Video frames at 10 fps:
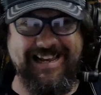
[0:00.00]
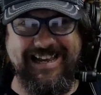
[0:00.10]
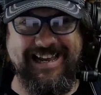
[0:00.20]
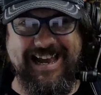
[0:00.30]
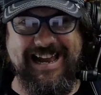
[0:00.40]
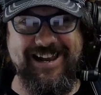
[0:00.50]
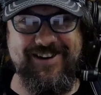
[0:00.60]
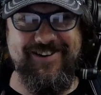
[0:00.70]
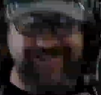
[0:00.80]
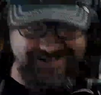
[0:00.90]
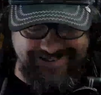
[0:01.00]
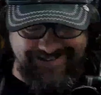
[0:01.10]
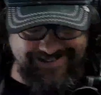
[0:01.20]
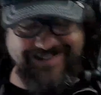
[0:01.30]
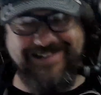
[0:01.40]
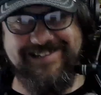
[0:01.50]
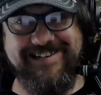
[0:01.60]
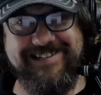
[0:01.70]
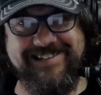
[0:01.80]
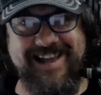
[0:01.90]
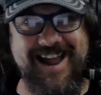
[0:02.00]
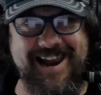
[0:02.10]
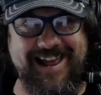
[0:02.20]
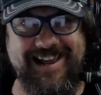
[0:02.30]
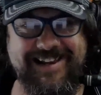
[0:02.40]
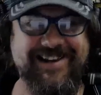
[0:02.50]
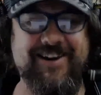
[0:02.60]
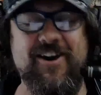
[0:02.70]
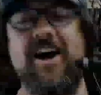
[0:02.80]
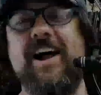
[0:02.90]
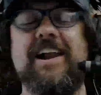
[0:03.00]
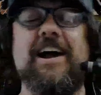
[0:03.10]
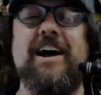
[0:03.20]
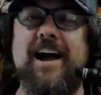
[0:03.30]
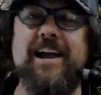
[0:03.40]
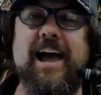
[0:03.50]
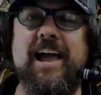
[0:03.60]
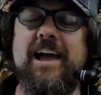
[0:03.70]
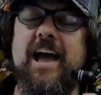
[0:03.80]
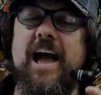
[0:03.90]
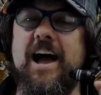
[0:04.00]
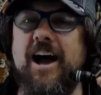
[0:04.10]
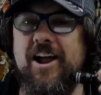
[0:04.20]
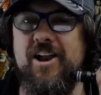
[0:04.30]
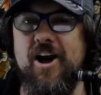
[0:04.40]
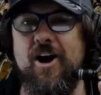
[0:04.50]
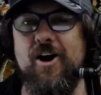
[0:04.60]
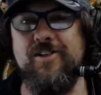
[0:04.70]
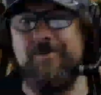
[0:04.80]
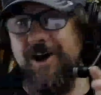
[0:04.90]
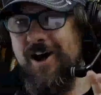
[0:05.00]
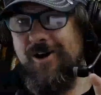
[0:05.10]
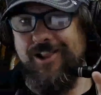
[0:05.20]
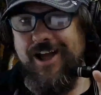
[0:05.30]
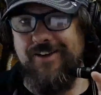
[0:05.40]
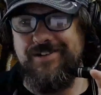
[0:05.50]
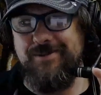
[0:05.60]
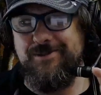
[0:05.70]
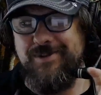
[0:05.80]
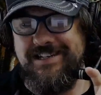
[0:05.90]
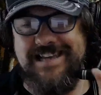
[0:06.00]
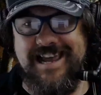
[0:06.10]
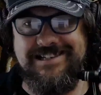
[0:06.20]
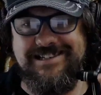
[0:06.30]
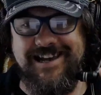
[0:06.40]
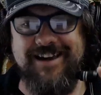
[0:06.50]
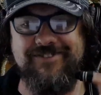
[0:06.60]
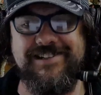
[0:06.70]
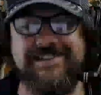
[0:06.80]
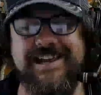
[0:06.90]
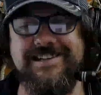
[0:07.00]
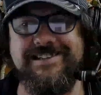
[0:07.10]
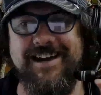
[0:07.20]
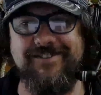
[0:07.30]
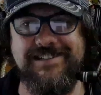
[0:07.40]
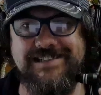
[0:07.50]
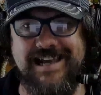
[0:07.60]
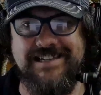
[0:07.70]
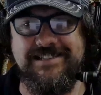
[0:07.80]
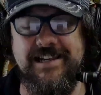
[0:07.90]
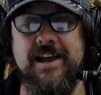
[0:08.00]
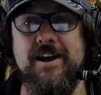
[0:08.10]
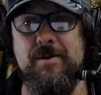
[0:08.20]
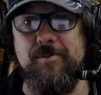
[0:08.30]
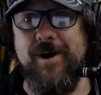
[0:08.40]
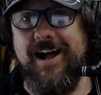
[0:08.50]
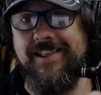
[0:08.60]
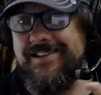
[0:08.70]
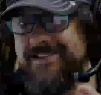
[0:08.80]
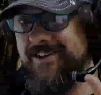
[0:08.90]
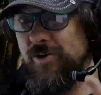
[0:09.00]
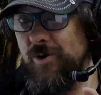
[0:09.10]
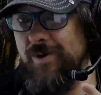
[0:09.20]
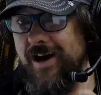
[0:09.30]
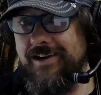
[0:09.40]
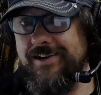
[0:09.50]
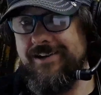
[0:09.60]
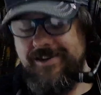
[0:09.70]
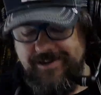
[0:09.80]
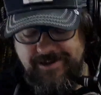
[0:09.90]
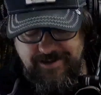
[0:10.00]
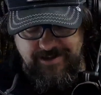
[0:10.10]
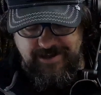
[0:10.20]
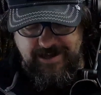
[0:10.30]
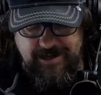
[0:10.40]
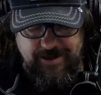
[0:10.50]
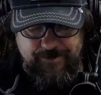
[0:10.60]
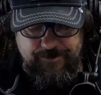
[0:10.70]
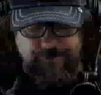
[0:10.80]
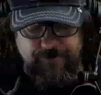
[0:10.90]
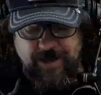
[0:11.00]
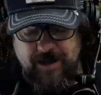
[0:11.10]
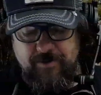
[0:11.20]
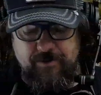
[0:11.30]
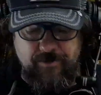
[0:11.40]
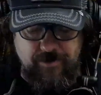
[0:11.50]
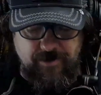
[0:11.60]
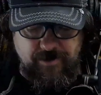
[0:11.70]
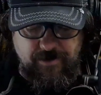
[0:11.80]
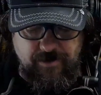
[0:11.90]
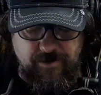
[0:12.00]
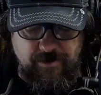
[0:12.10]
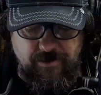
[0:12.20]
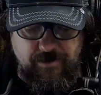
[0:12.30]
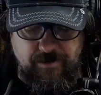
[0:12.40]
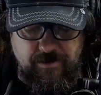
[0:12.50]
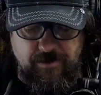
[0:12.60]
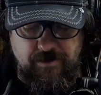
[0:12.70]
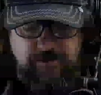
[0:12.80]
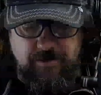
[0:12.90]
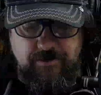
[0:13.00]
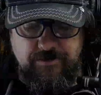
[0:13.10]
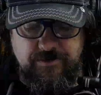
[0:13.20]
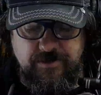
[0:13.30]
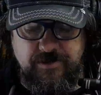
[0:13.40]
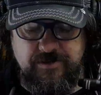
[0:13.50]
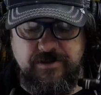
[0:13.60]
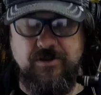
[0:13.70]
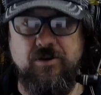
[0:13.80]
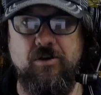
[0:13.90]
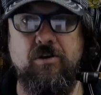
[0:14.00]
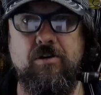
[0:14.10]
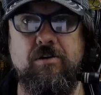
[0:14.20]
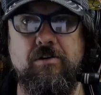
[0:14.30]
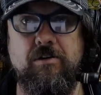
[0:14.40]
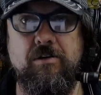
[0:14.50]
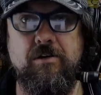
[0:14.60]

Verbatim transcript: Hey Lou, this is exciting. All right. Okay. I know that my whole life seems to be test after test after test, but this is a good one. Um, but oh, she's gone.